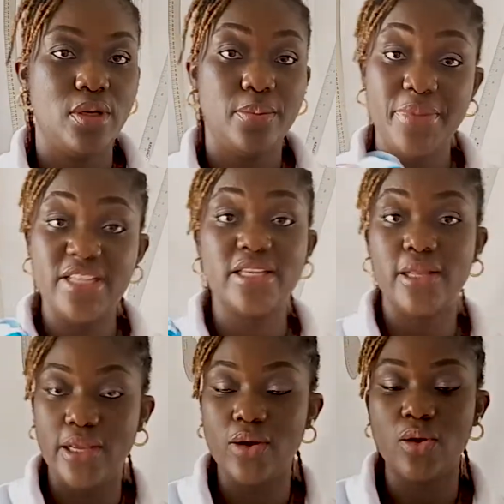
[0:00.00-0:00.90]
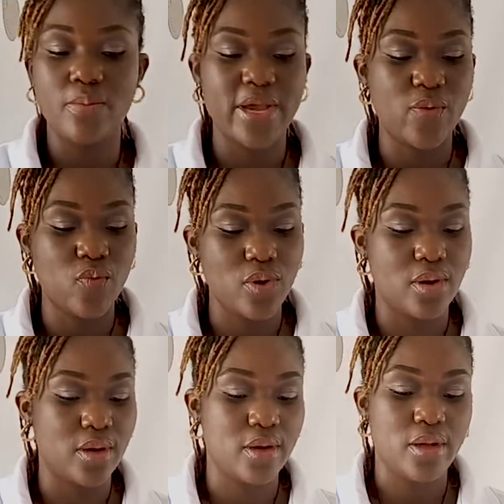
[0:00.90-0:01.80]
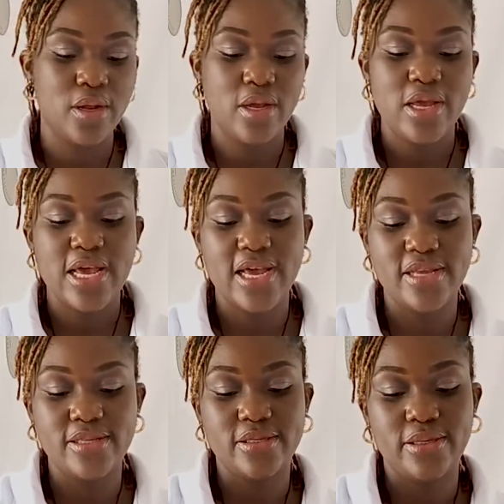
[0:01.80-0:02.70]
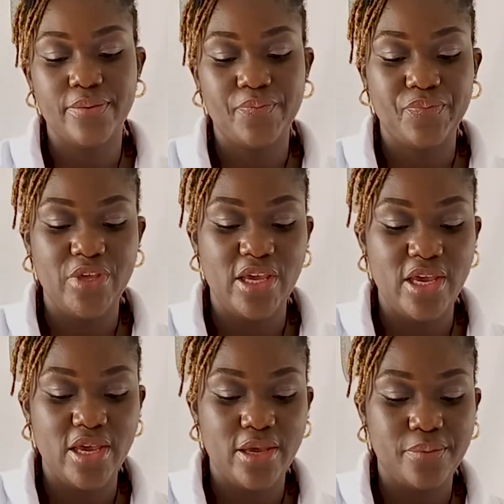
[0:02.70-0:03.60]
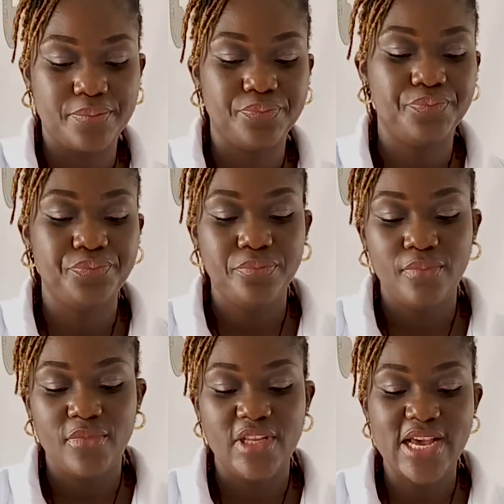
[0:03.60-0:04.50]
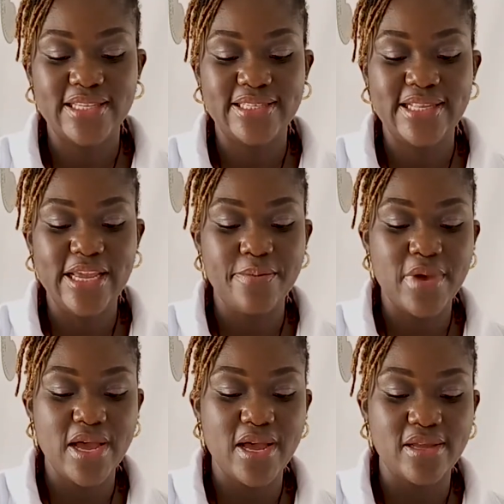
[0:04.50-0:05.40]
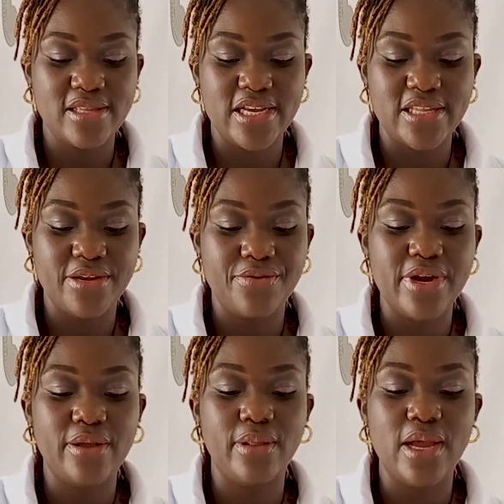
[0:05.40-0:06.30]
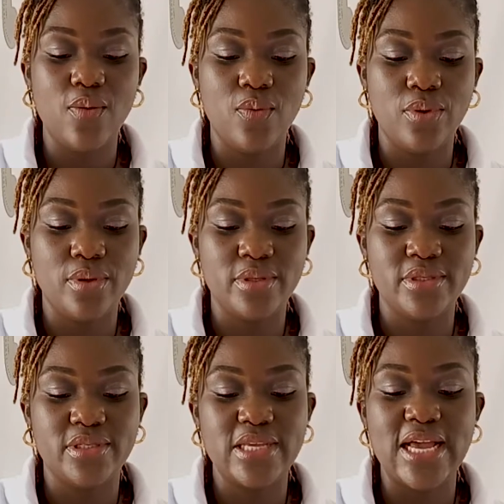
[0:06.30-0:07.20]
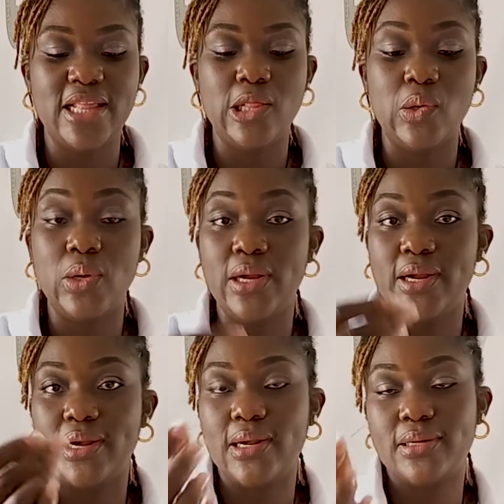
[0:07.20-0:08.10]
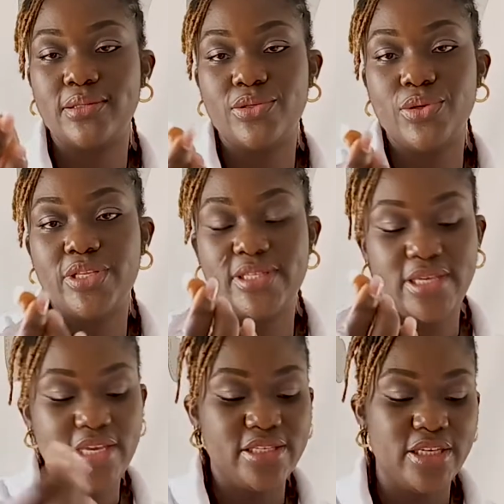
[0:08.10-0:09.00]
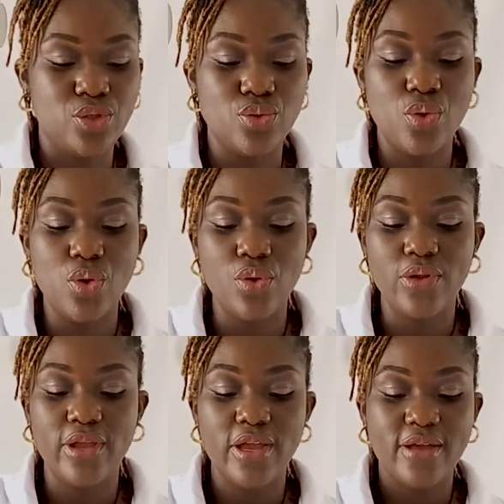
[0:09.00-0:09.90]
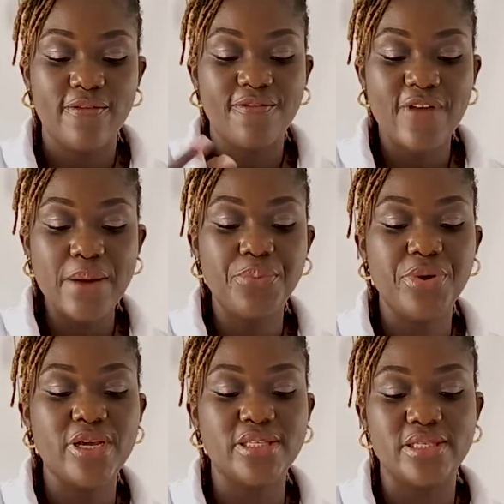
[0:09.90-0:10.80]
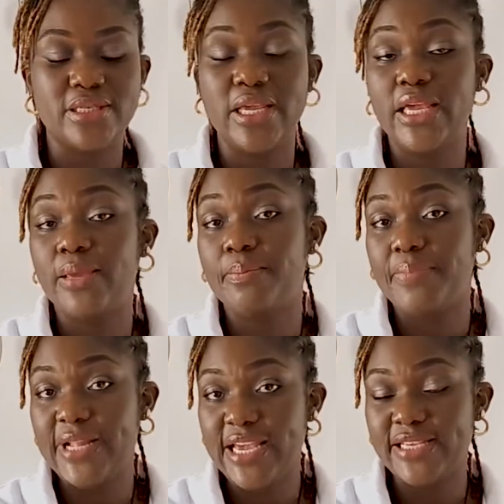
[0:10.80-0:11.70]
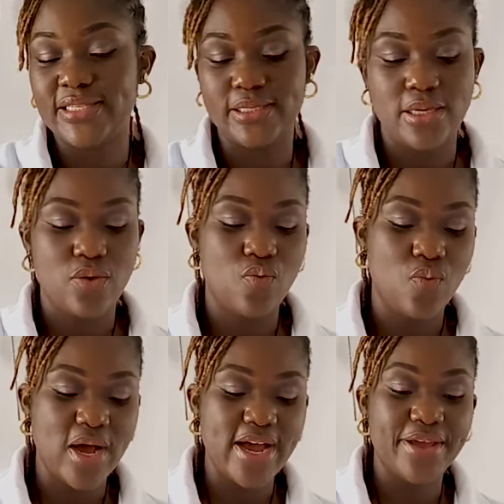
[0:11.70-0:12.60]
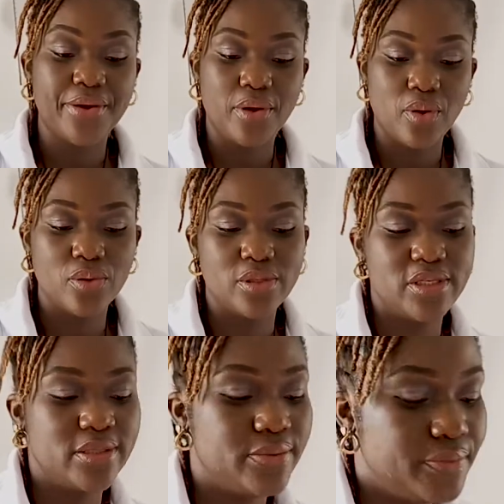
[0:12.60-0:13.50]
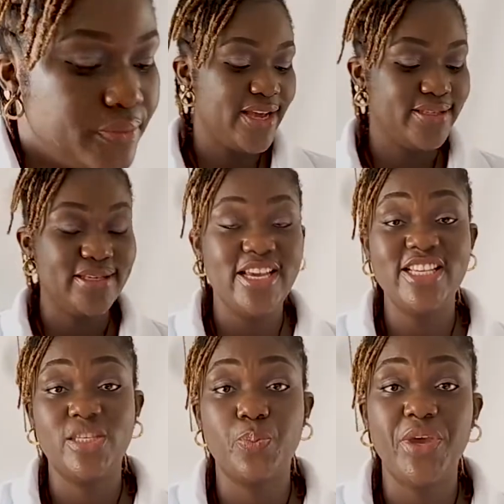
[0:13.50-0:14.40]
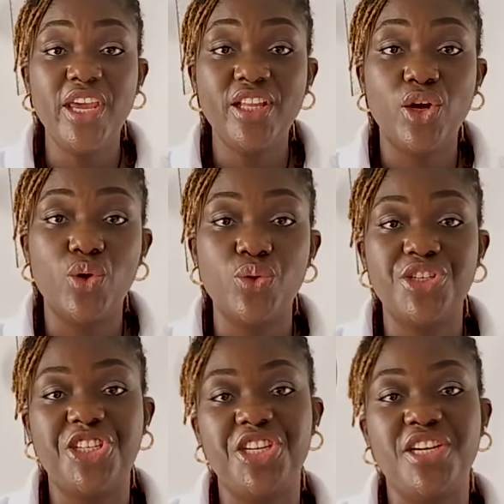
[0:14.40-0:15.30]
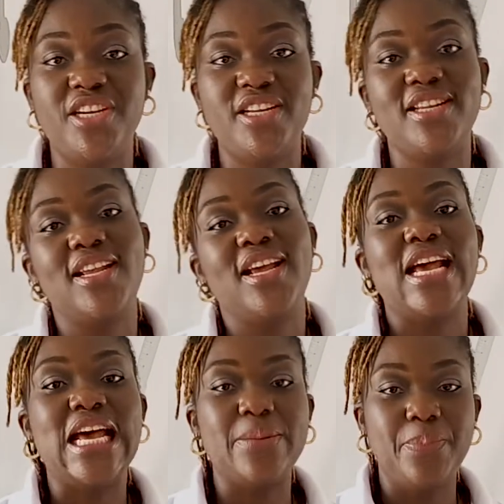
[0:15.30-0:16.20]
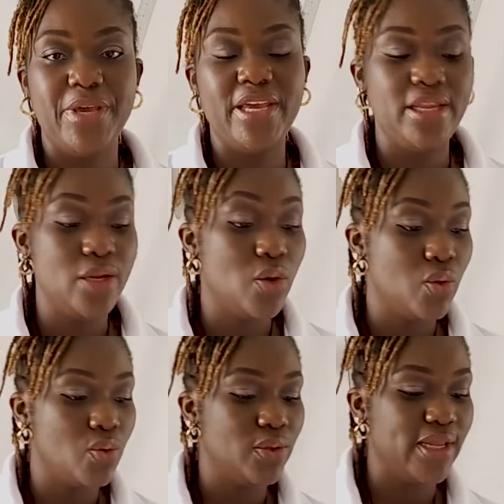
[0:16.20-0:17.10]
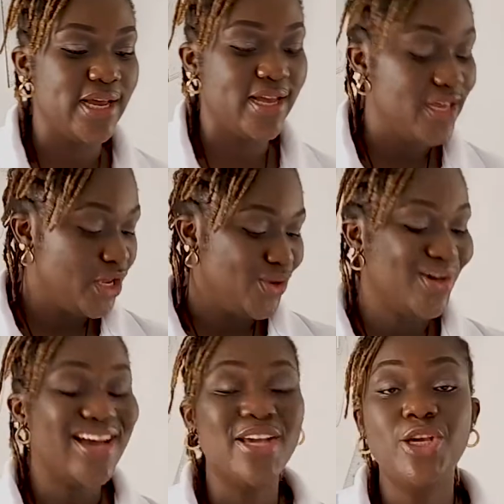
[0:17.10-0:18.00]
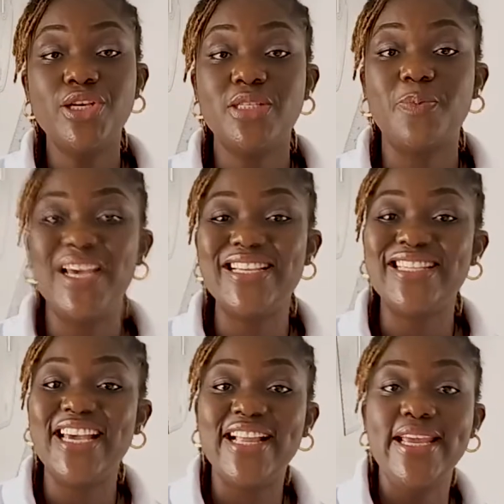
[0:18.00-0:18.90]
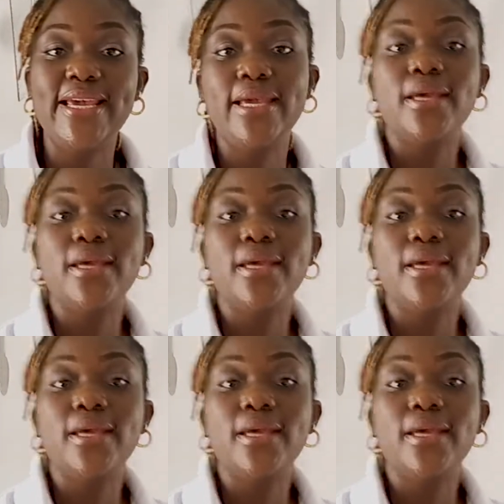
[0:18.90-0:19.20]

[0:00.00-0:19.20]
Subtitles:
basically all my work. And here they are slimmer than the regular ones and longer, so it's easy to hold fabrics in place while cutting. Next is pin cushion and pin holder. You can use basically